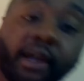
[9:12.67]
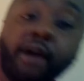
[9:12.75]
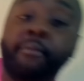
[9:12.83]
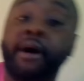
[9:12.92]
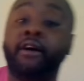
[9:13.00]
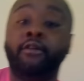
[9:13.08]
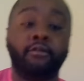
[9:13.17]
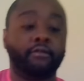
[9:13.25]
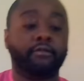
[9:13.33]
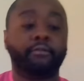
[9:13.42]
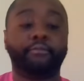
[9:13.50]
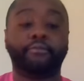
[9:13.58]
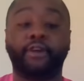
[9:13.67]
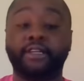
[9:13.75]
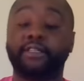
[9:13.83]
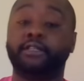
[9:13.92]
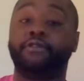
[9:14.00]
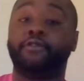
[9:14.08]
about
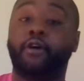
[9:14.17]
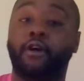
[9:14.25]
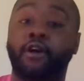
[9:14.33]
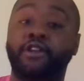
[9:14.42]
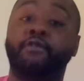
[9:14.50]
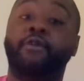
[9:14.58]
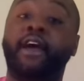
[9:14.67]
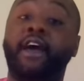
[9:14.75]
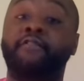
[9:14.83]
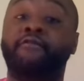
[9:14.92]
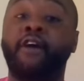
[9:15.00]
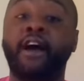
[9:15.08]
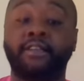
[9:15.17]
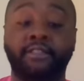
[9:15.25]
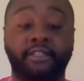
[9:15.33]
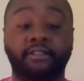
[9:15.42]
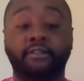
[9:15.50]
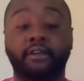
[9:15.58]
pressing too hard and you want to have
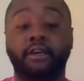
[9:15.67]
rosin.